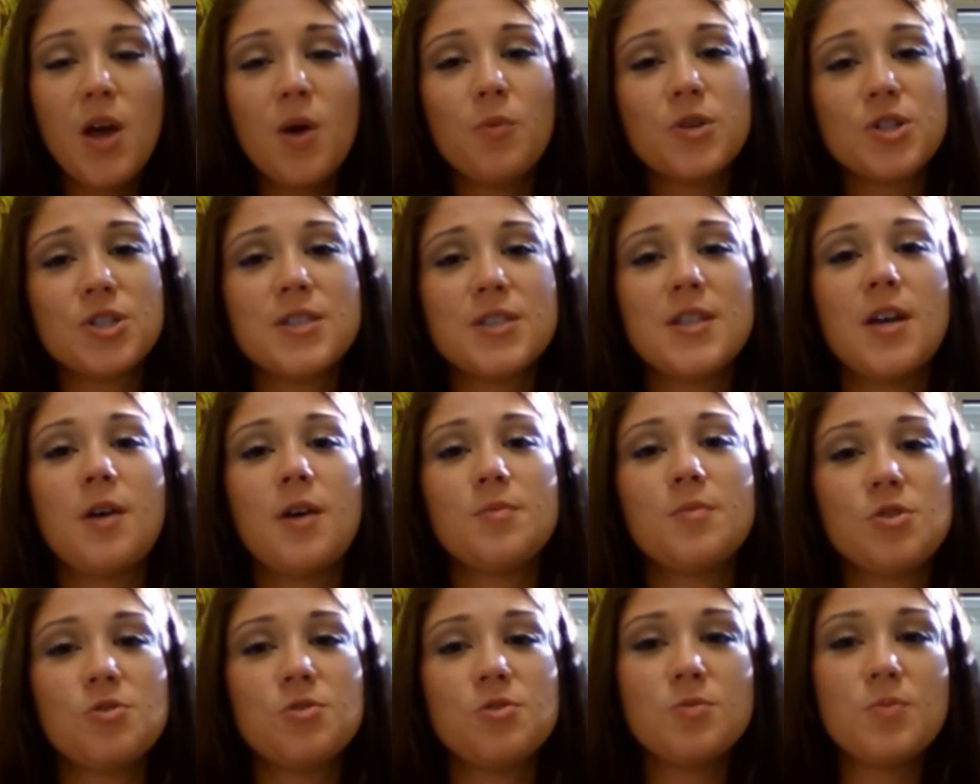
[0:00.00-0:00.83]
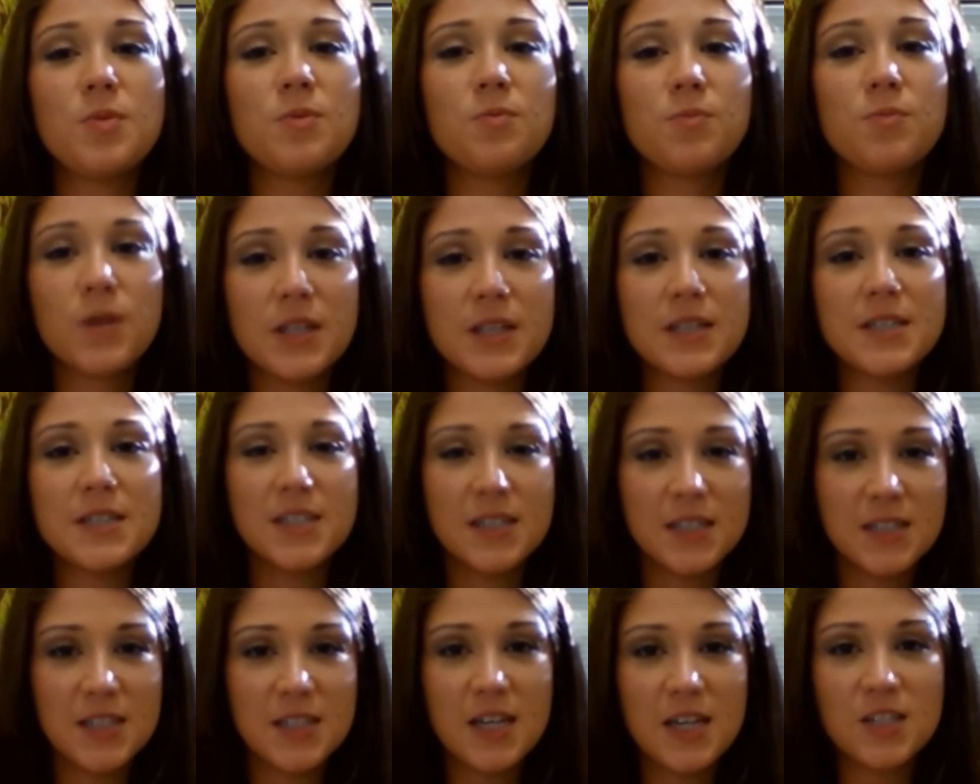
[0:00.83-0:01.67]
which has helped students be really
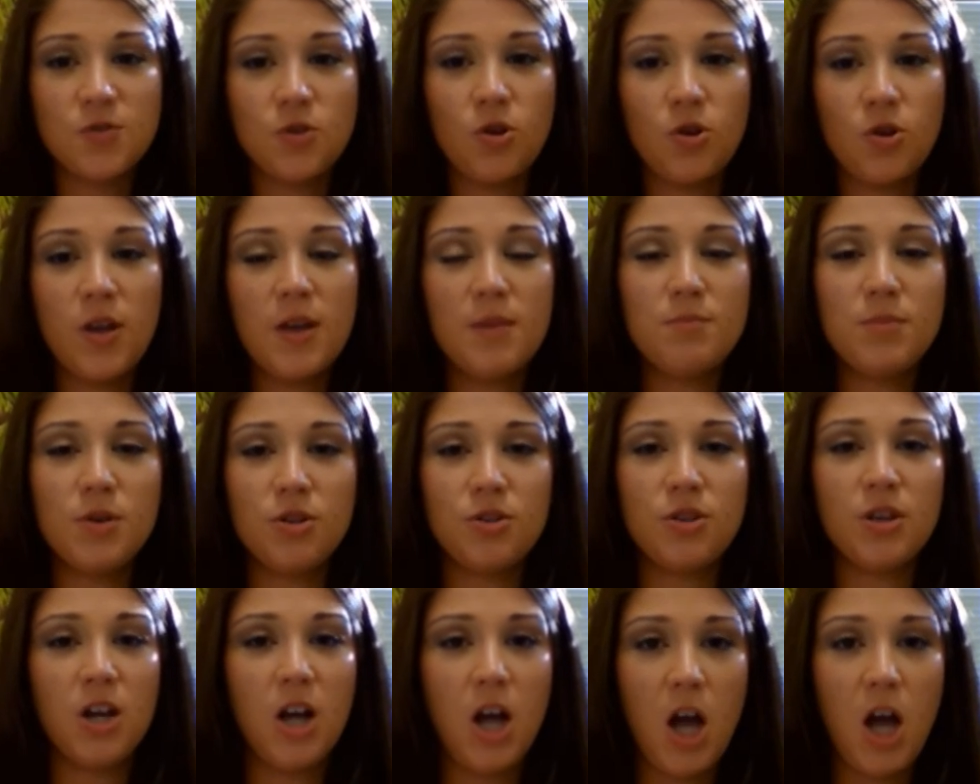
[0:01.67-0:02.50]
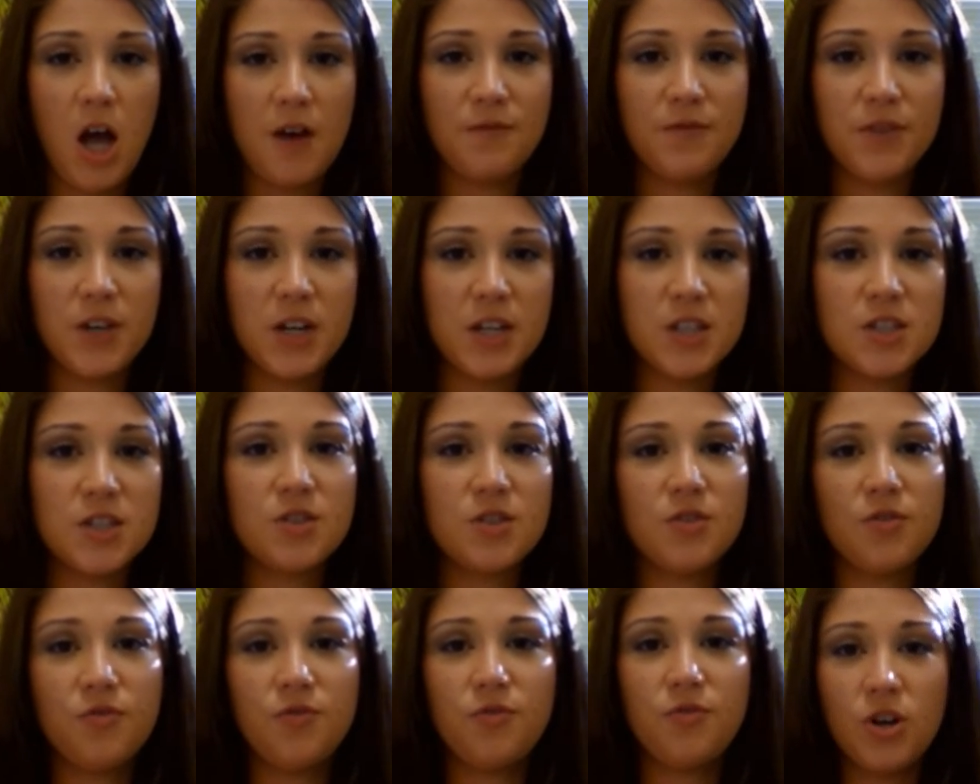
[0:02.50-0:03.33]
successful and build their confidence
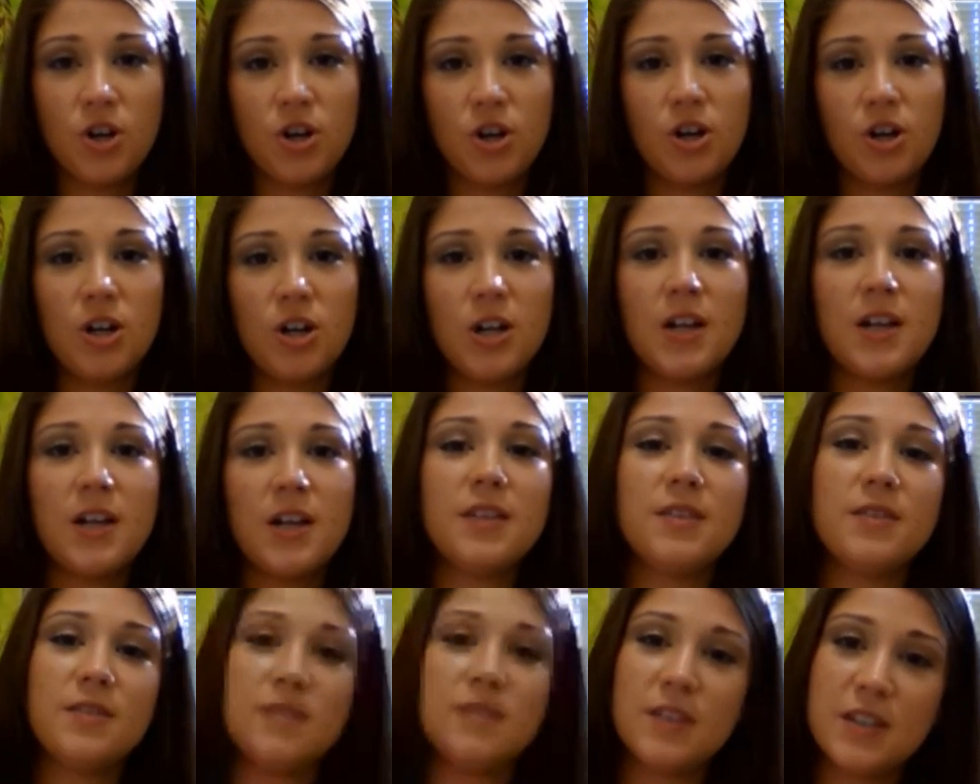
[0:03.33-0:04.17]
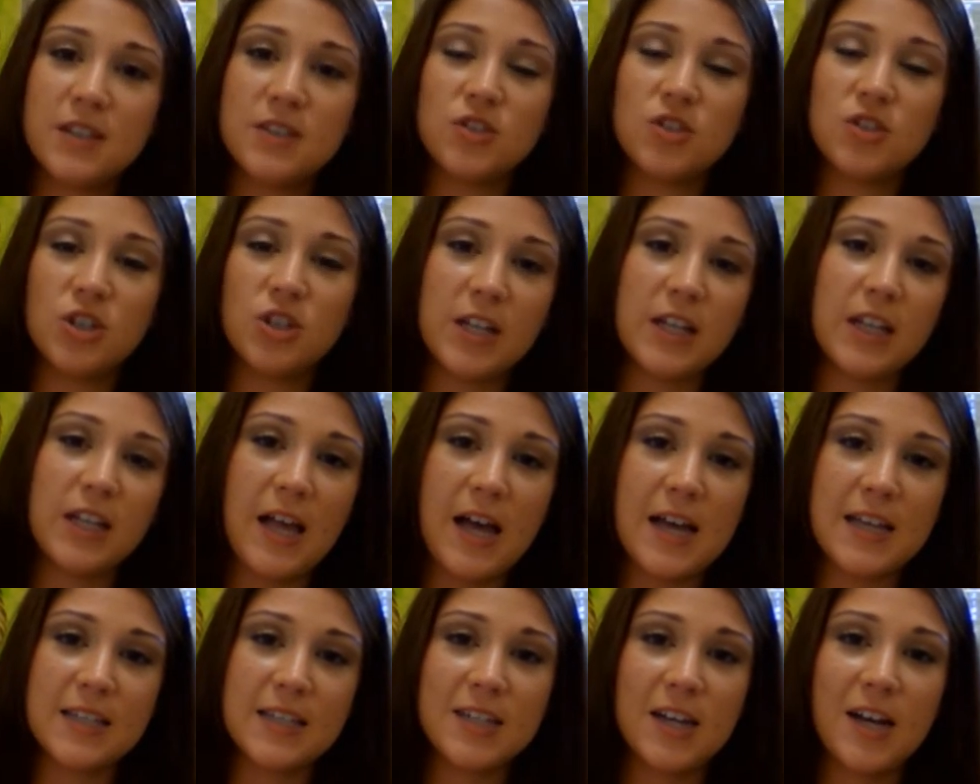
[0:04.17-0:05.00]
for during
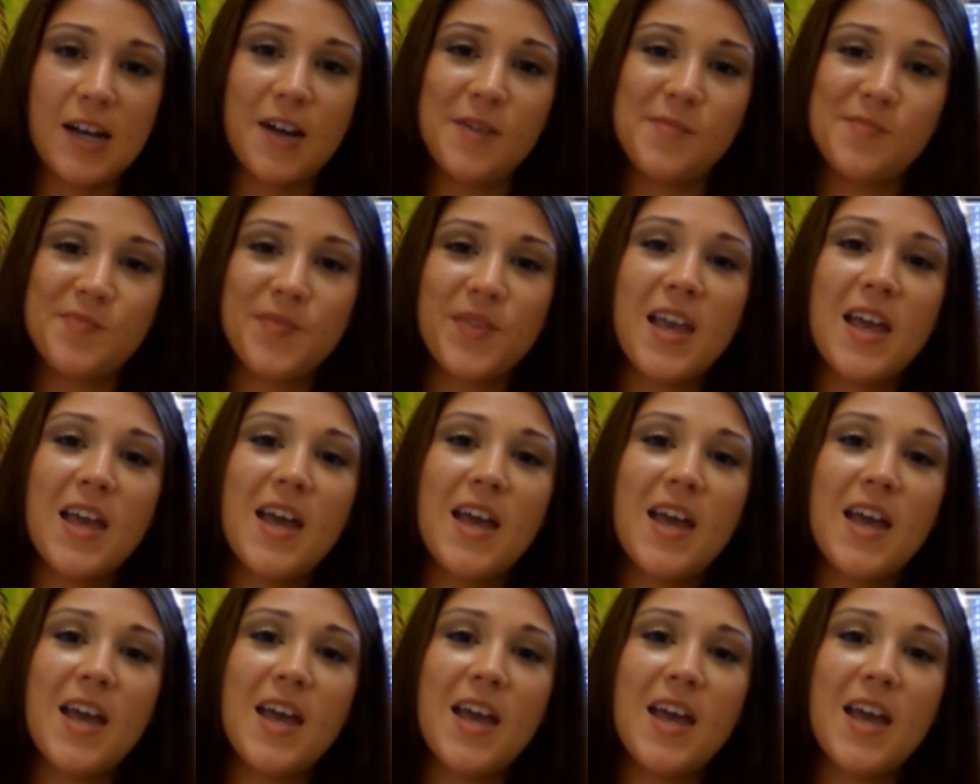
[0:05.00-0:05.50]
class time.